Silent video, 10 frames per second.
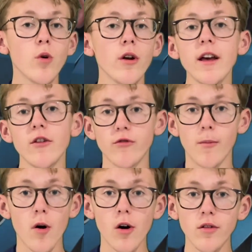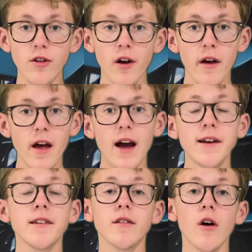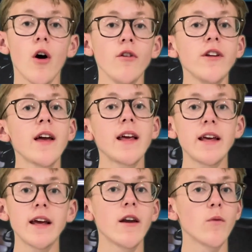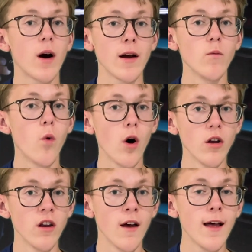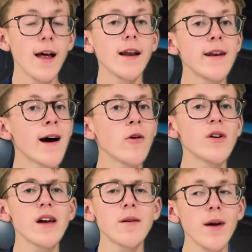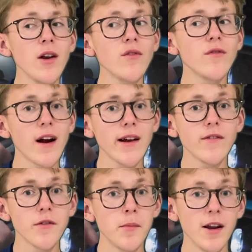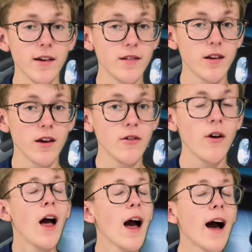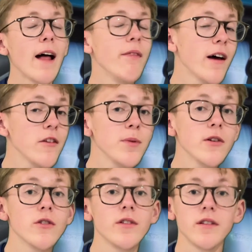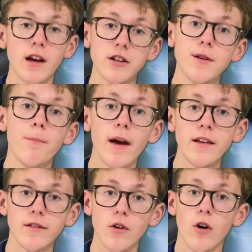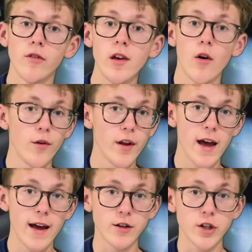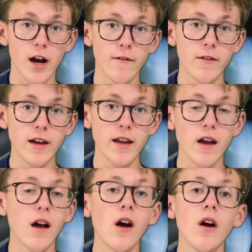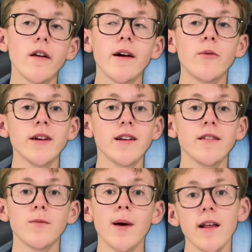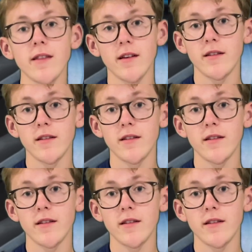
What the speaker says: is from Honda, and it's the Honda ENY1. Now, it may look very familiar to you, and that's because it's actually based on the Honda HR-V. Now, we can expect this